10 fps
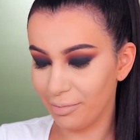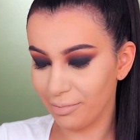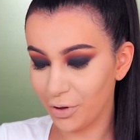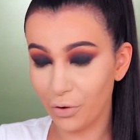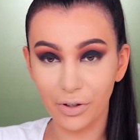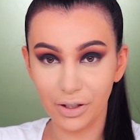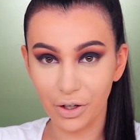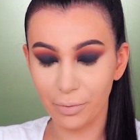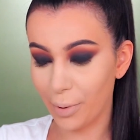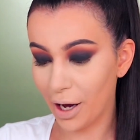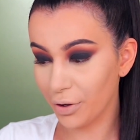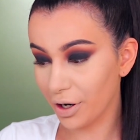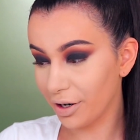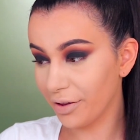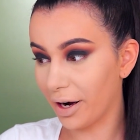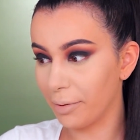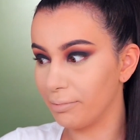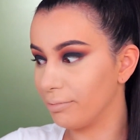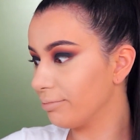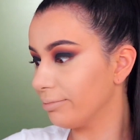No Filter powder that
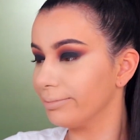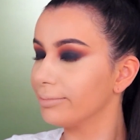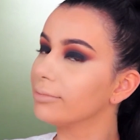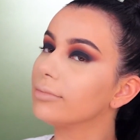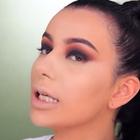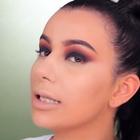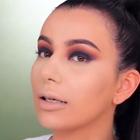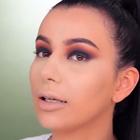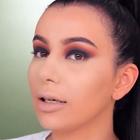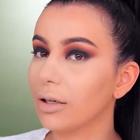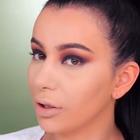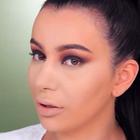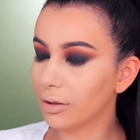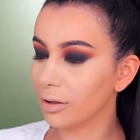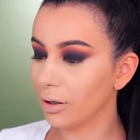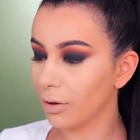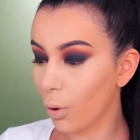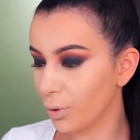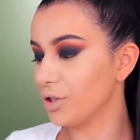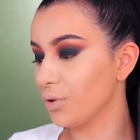I'm basically
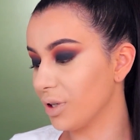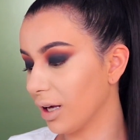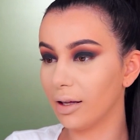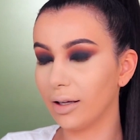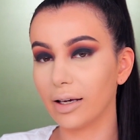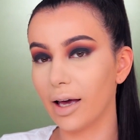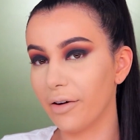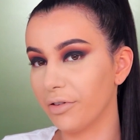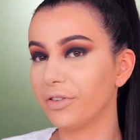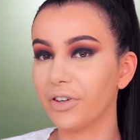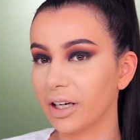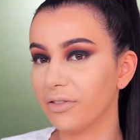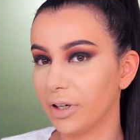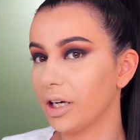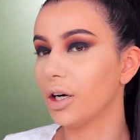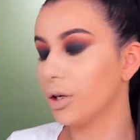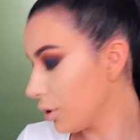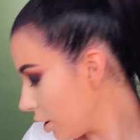always using in like every freaking video.